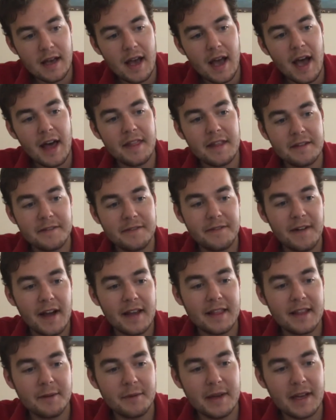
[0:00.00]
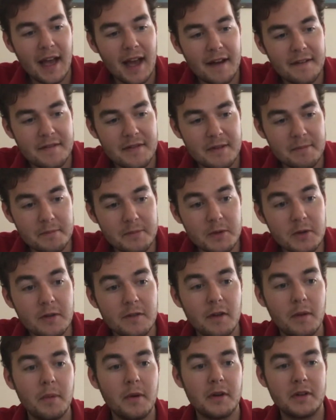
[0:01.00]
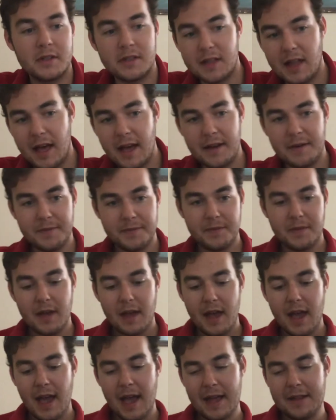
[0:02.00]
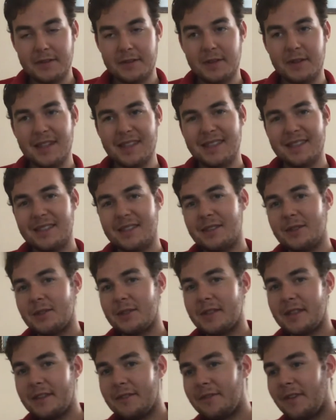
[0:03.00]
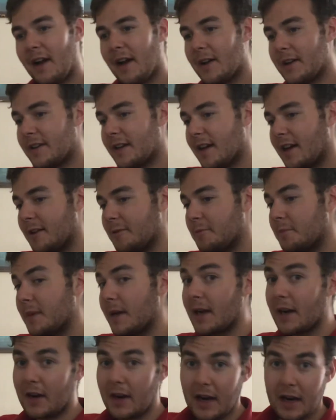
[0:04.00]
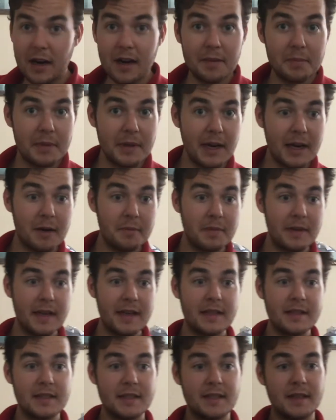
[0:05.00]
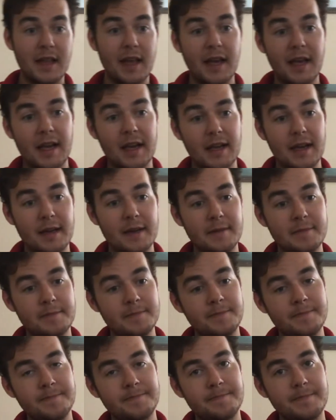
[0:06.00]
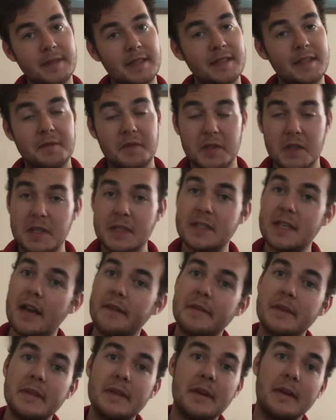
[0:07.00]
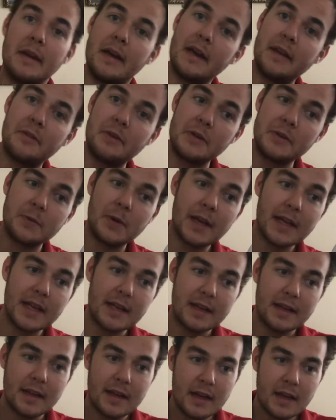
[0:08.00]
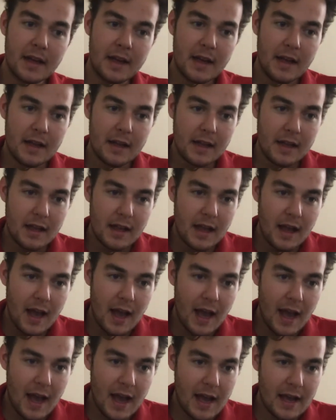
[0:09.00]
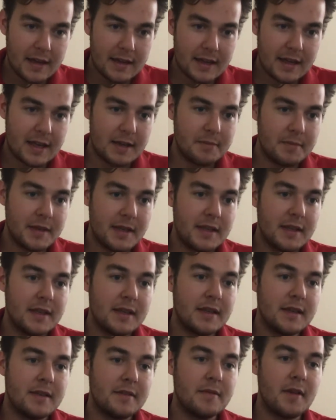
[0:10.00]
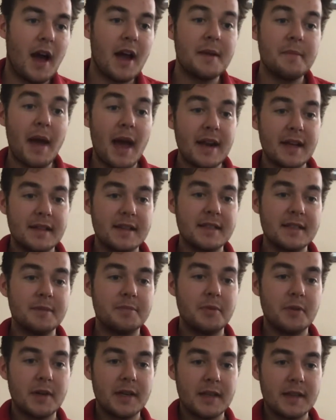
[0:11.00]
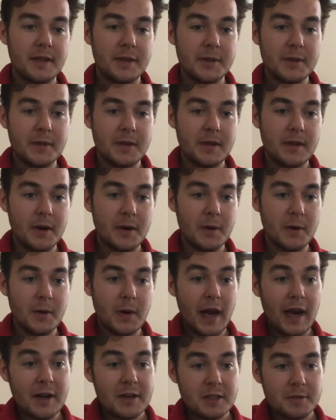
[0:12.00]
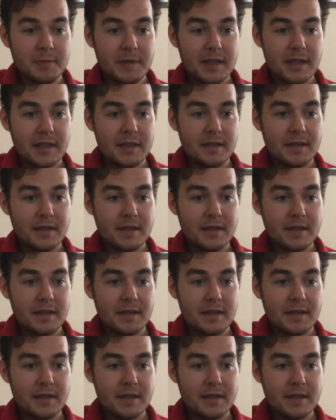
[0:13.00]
And then finally, we have the movable slat. And so this is usually found on bigger airplanes like the 737, the A320, and it can be automatically deployed at low airspeed.